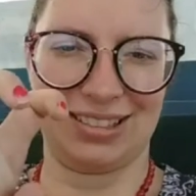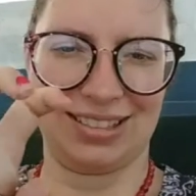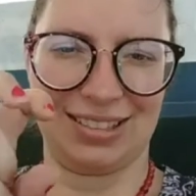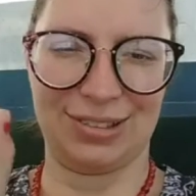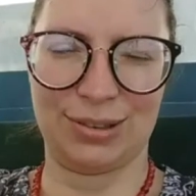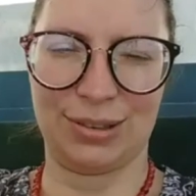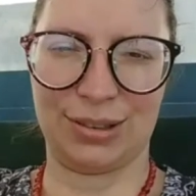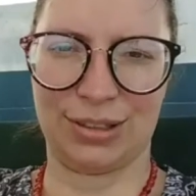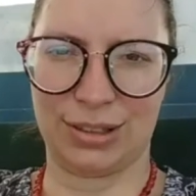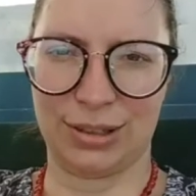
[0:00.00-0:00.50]

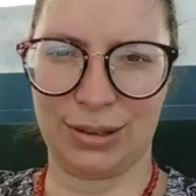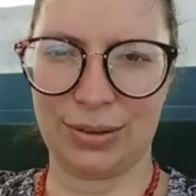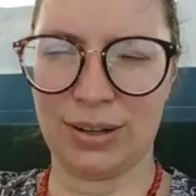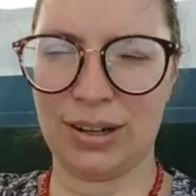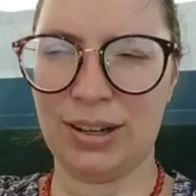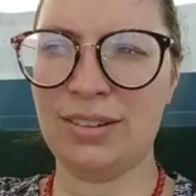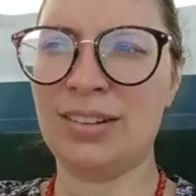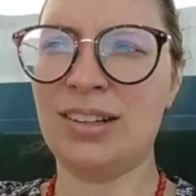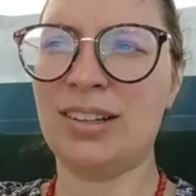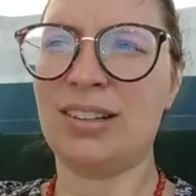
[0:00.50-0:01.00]
quote
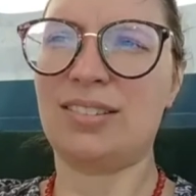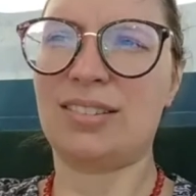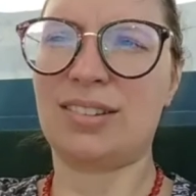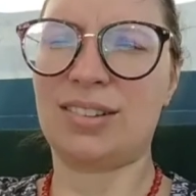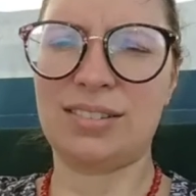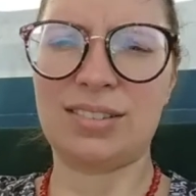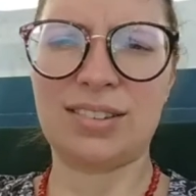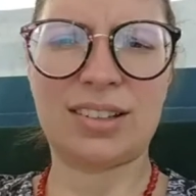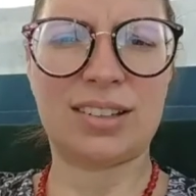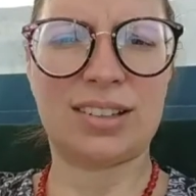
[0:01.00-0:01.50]
unquote,
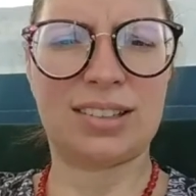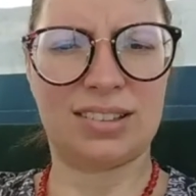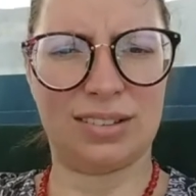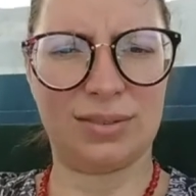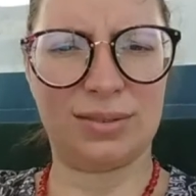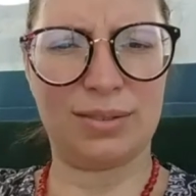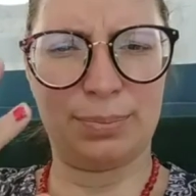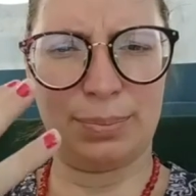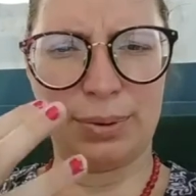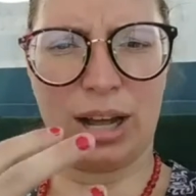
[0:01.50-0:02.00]
those are
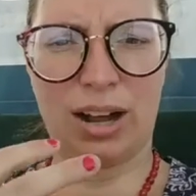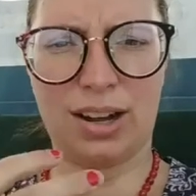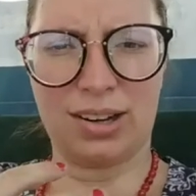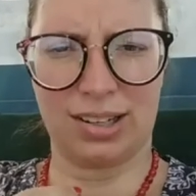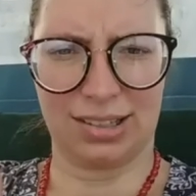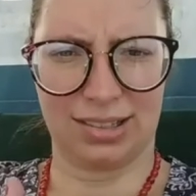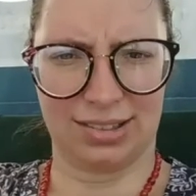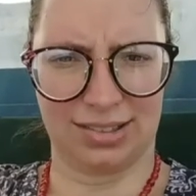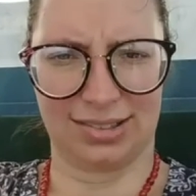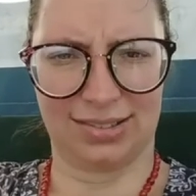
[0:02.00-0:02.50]

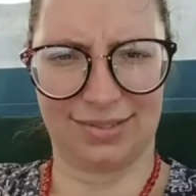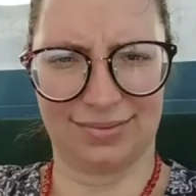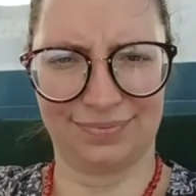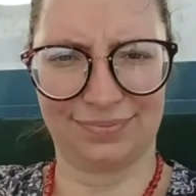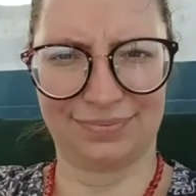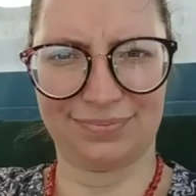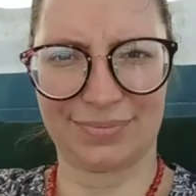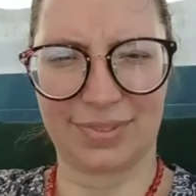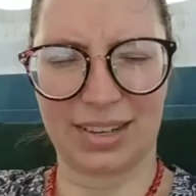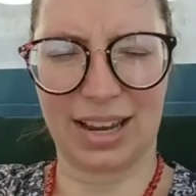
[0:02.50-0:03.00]
blockers,
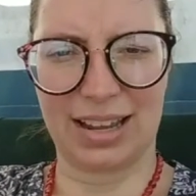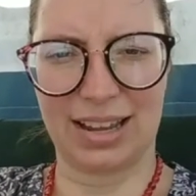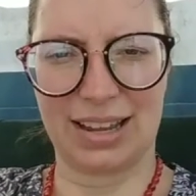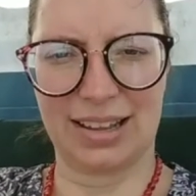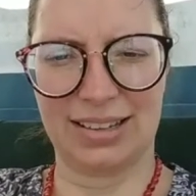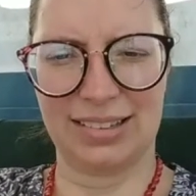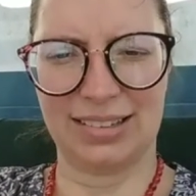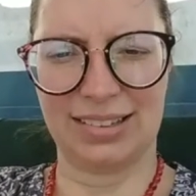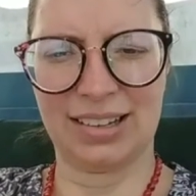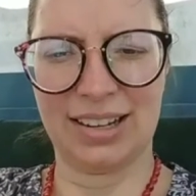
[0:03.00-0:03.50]

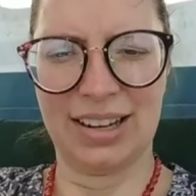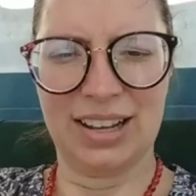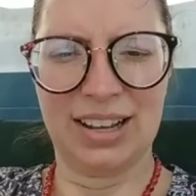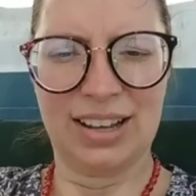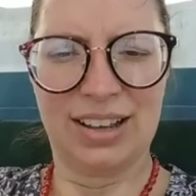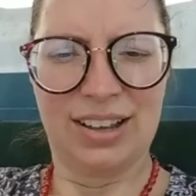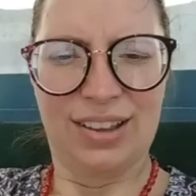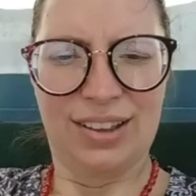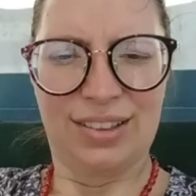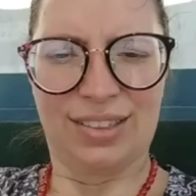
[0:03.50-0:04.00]
and
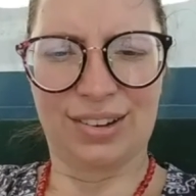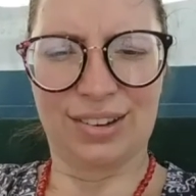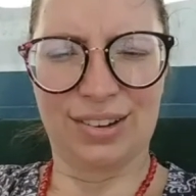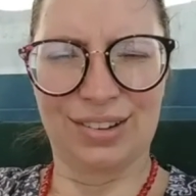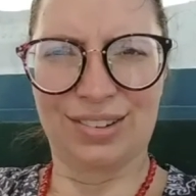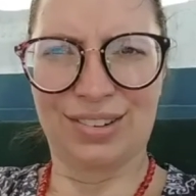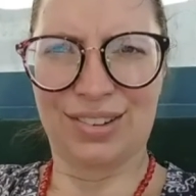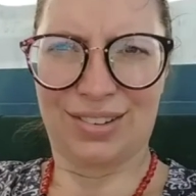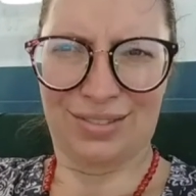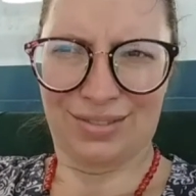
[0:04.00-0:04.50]

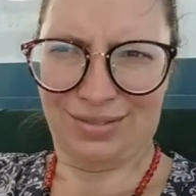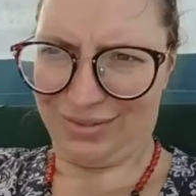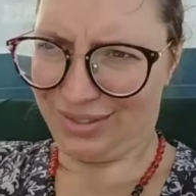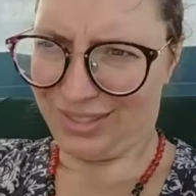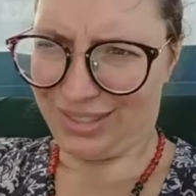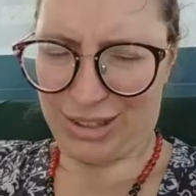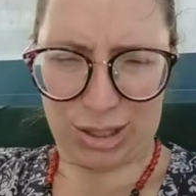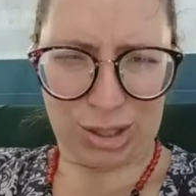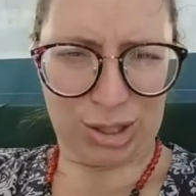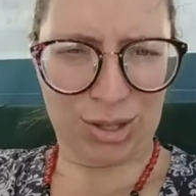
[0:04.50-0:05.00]
they're
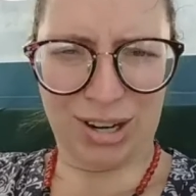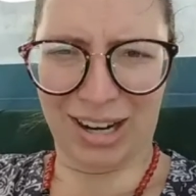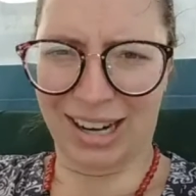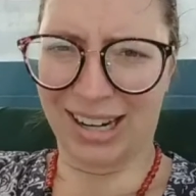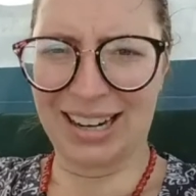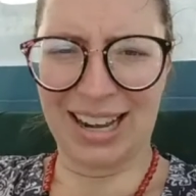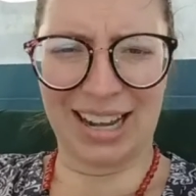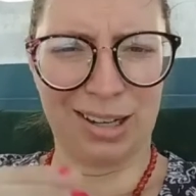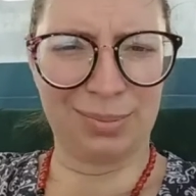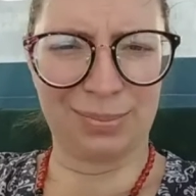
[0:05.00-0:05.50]
trying
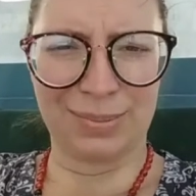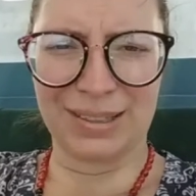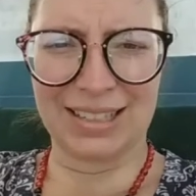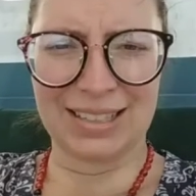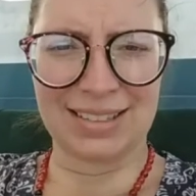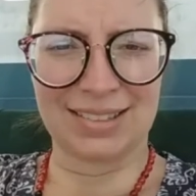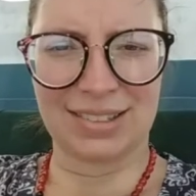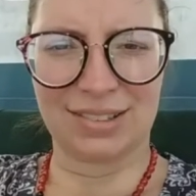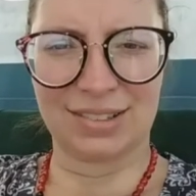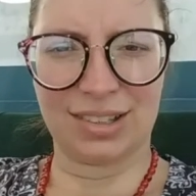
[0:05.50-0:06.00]
to help us.
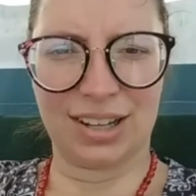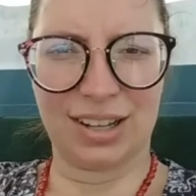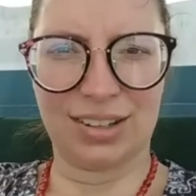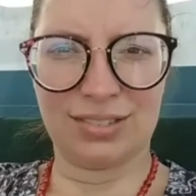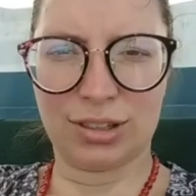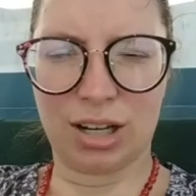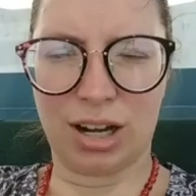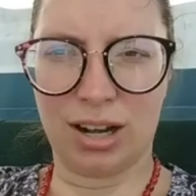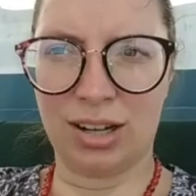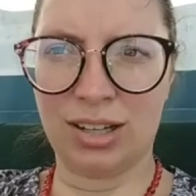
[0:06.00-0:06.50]
They're not
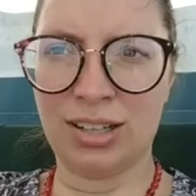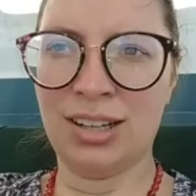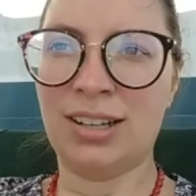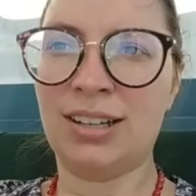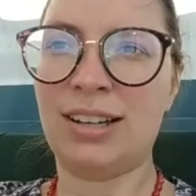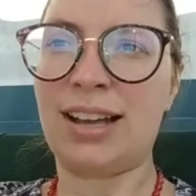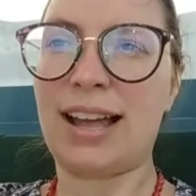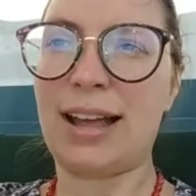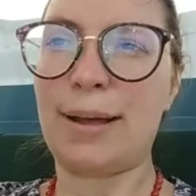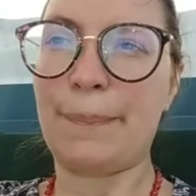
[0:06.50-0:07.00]
wrong,
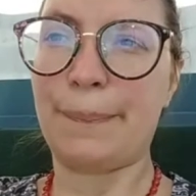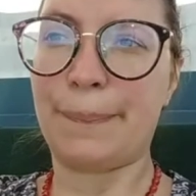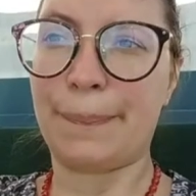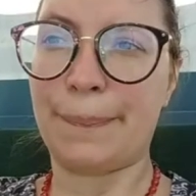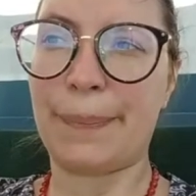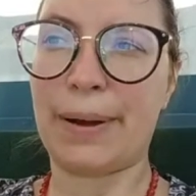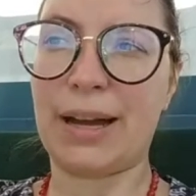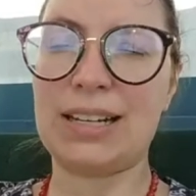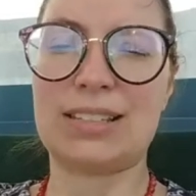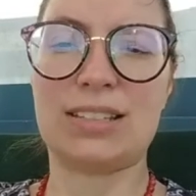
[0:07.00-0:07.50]

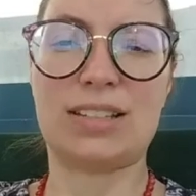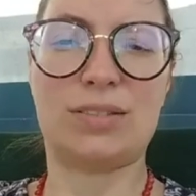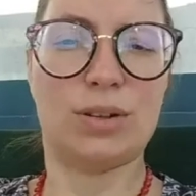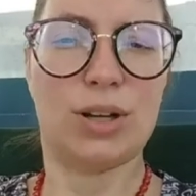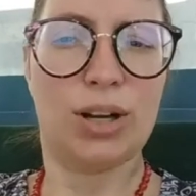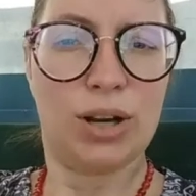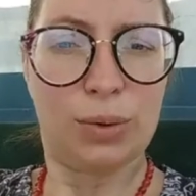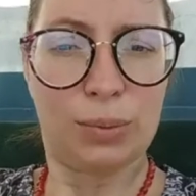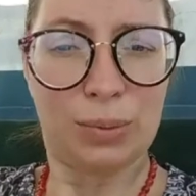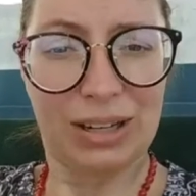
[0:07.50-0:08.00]
but
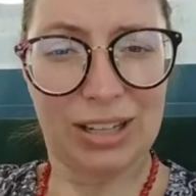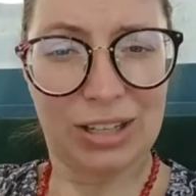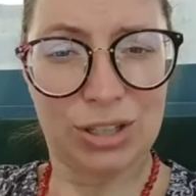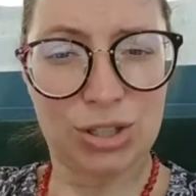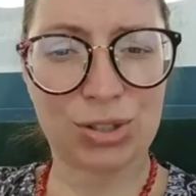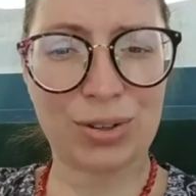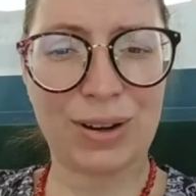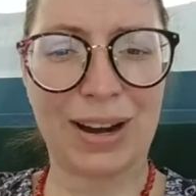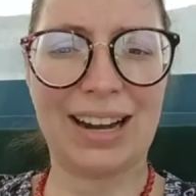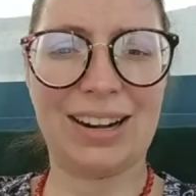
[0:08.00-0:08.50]
we can
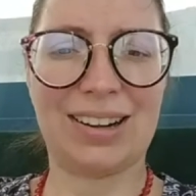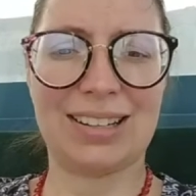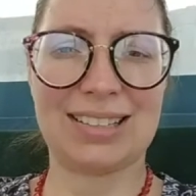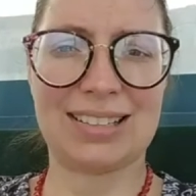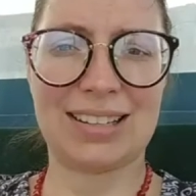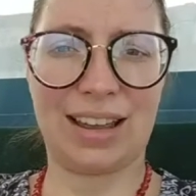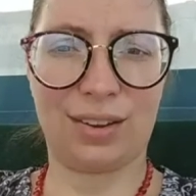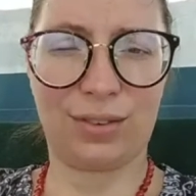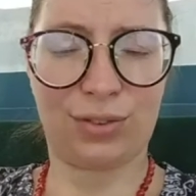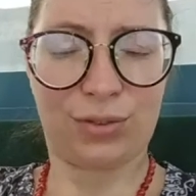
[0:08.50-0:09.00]
train
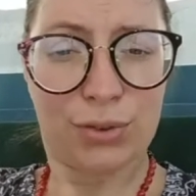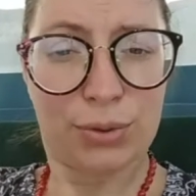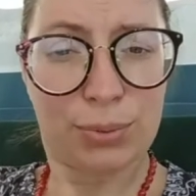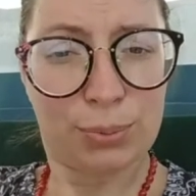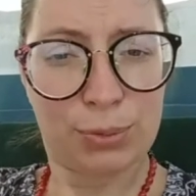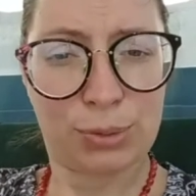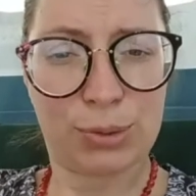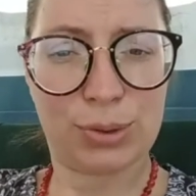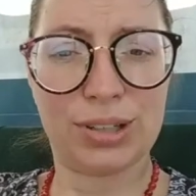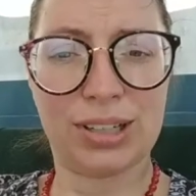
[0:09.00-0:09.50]
ourselves for
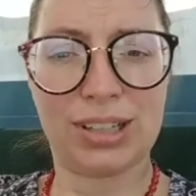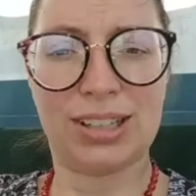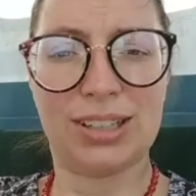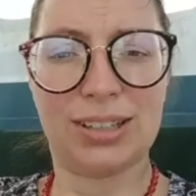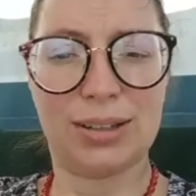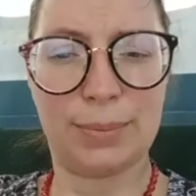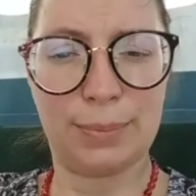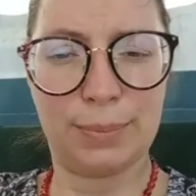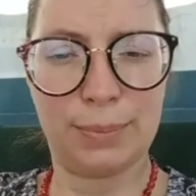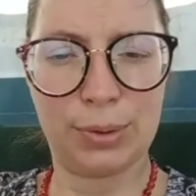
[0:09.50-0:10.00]
more
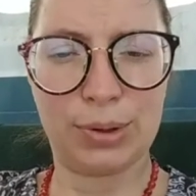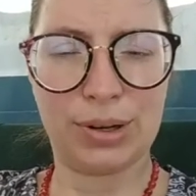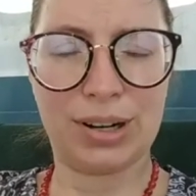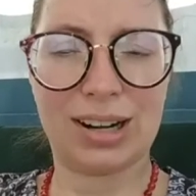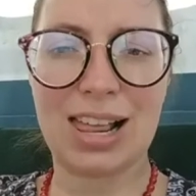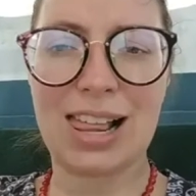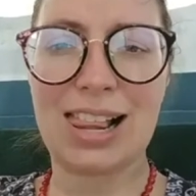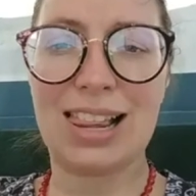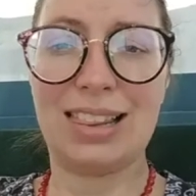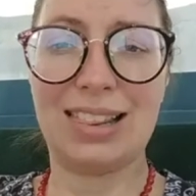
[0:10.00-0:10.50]

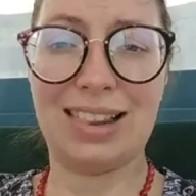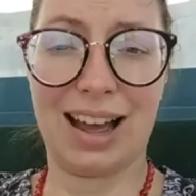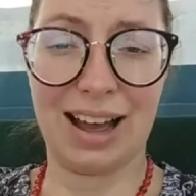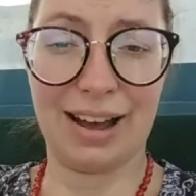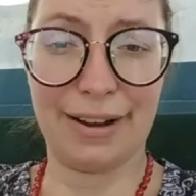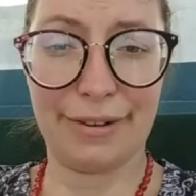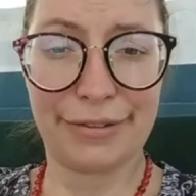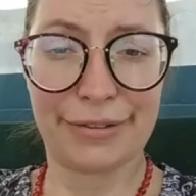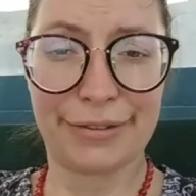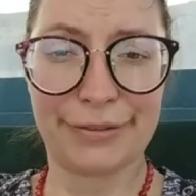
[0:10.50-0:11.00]

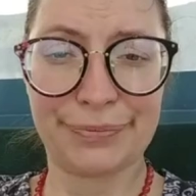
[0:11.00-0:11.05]
love